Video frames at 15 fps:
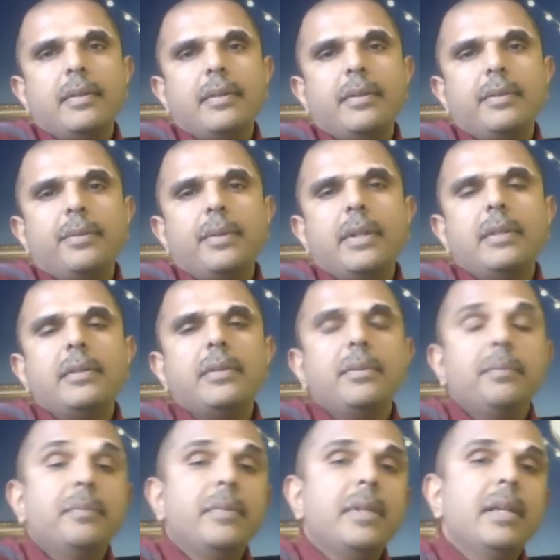Friends,
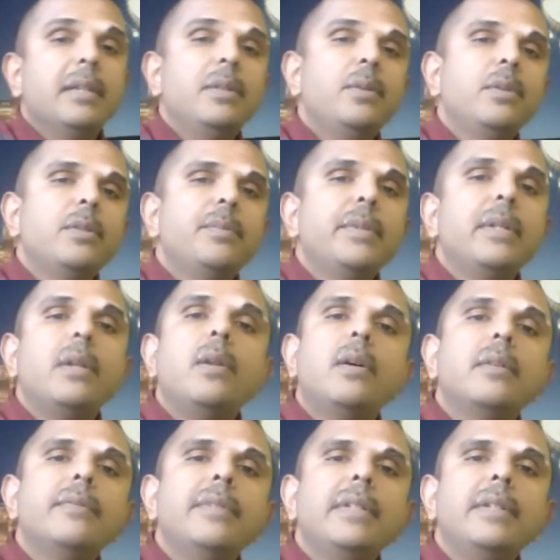I know it's been a
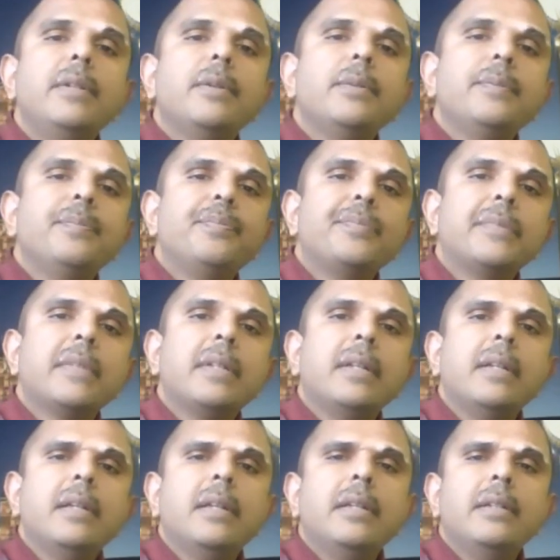long video.
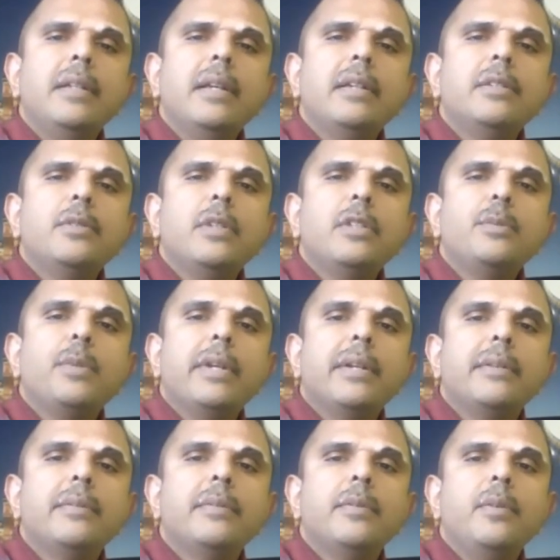Take a stretch break,
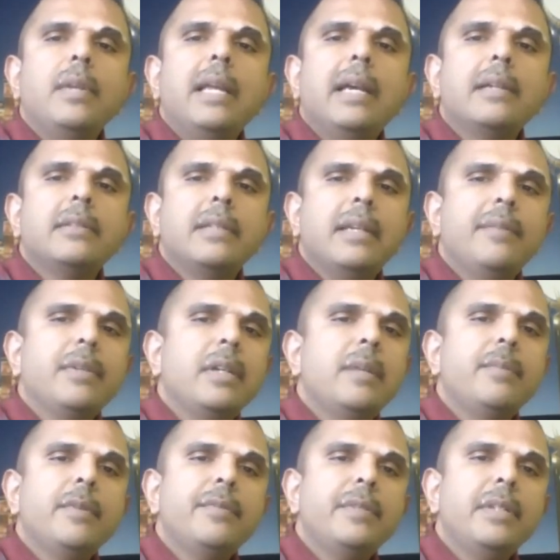relax, have a
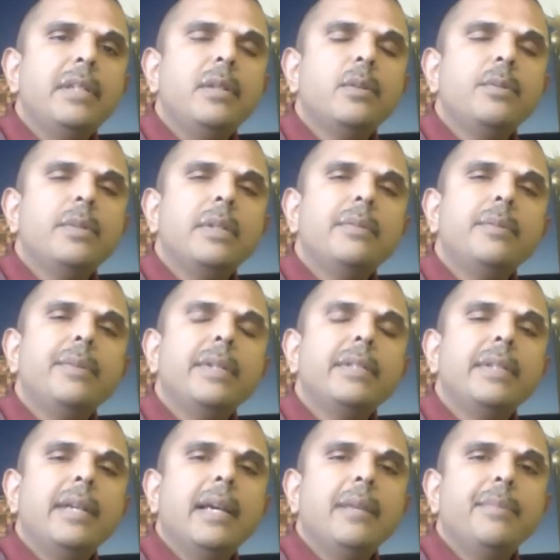cup of tea or whatever makes
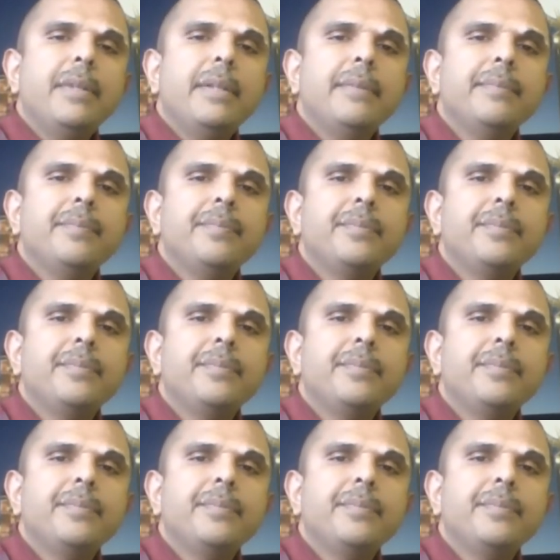you happy.